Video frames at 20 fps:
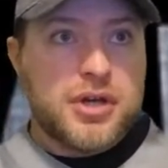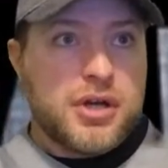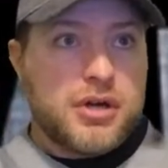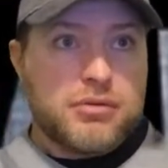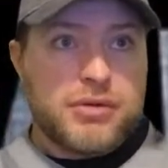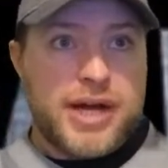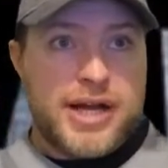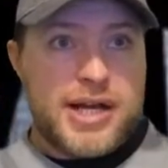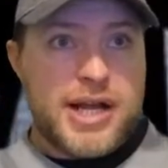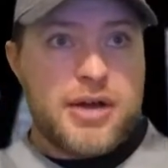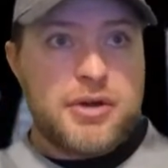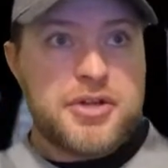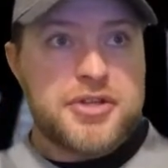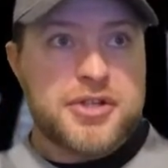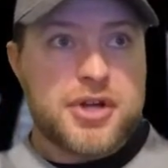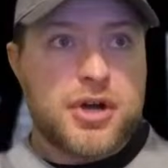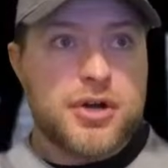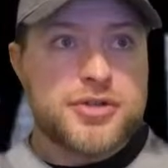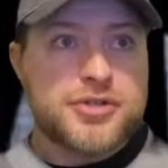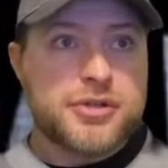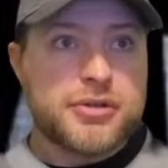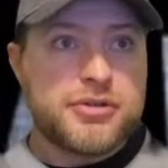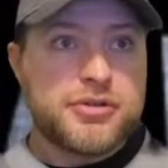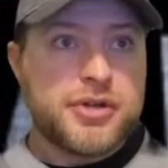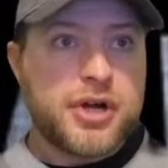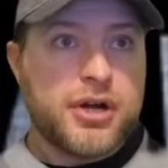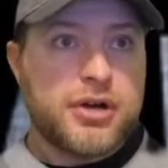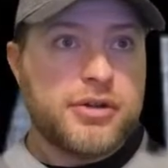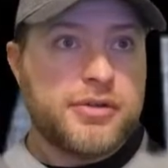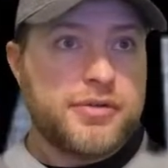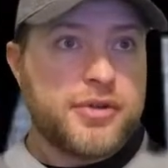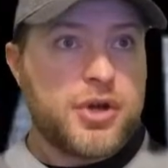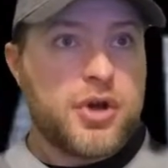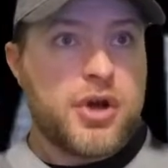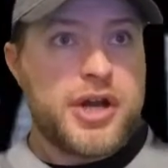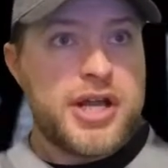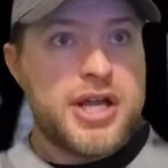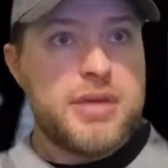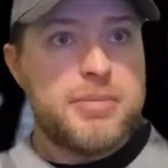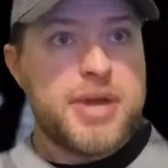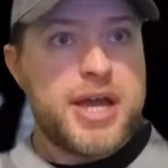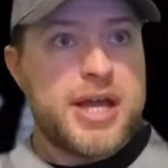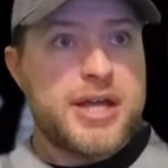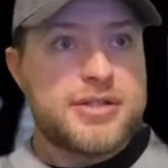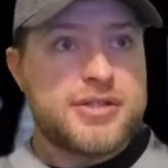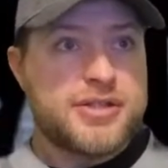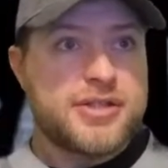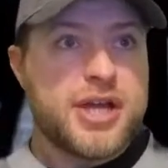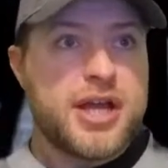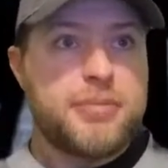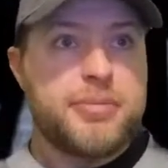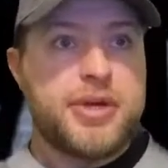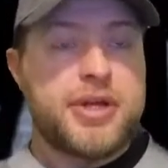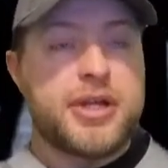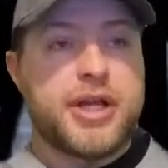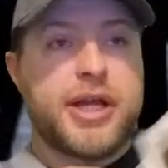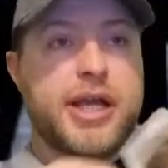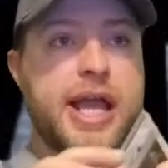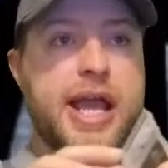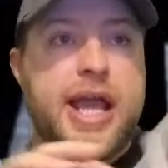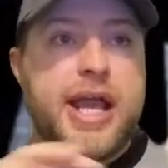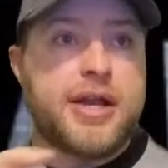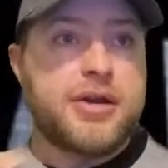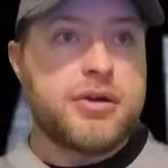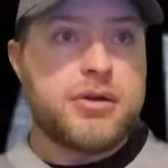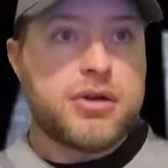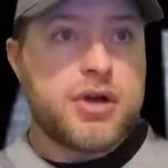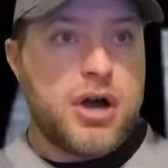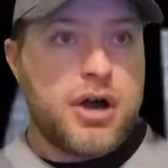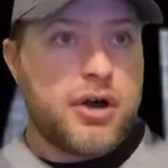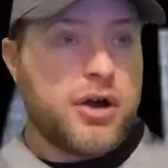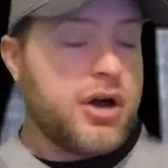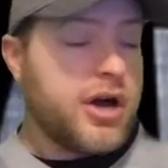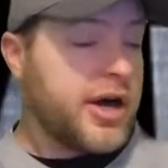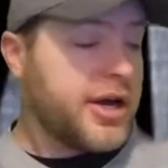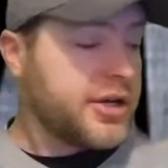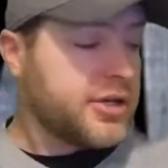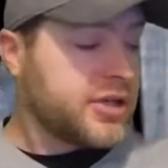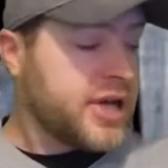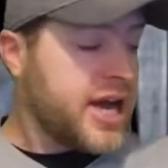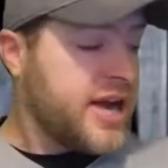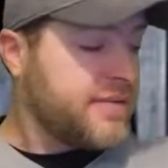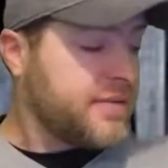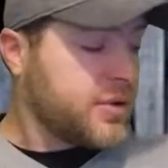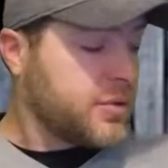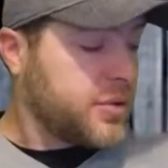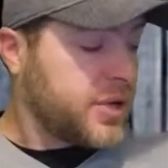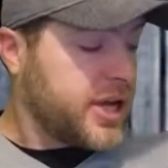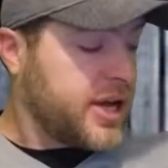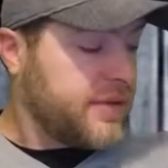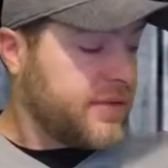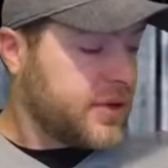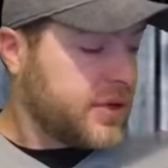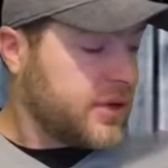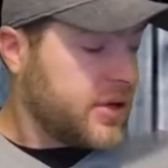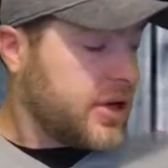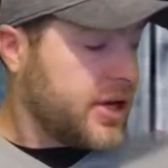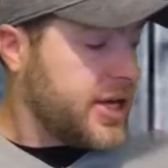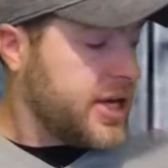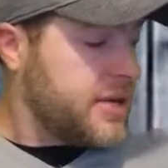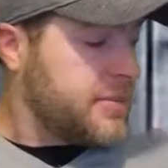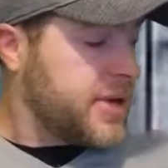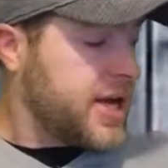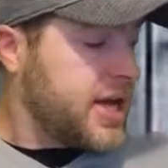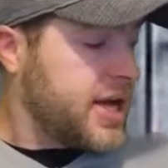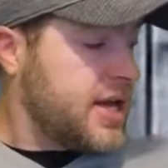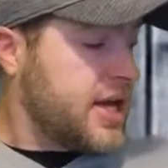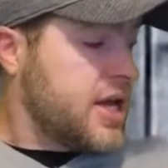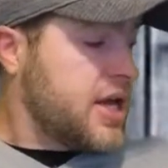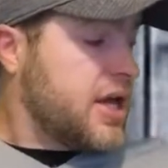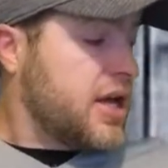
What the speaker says: right now his cards are if you go on eBay, just type in like Aiden O'Connell autograph or whatever on eBay,